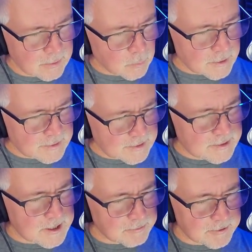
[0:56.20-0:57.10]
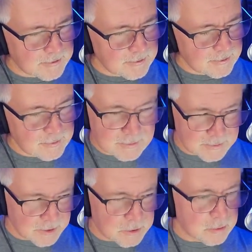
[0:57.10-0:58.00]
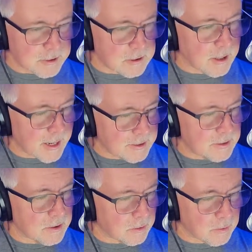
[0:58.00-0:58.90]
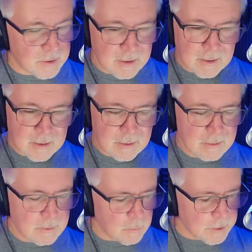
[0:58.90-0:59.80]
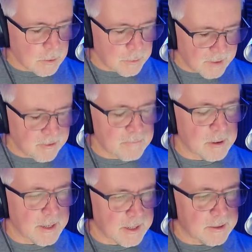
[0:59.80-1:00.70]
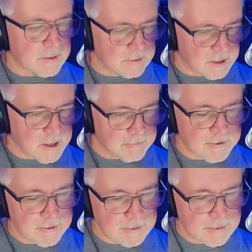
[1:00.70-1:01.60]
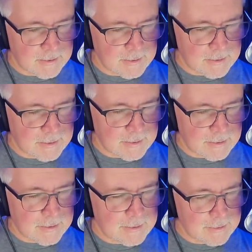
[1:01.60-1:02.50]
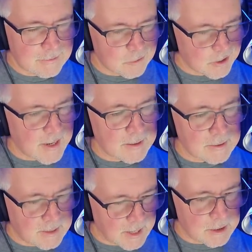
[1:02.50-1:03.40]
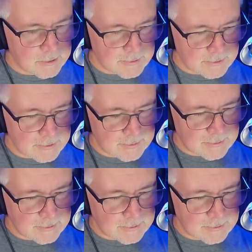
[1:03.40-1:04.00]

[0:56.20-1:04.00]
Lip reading: One sip, and you'll be glad to know we don't ever plan to stop. Jack Daniels,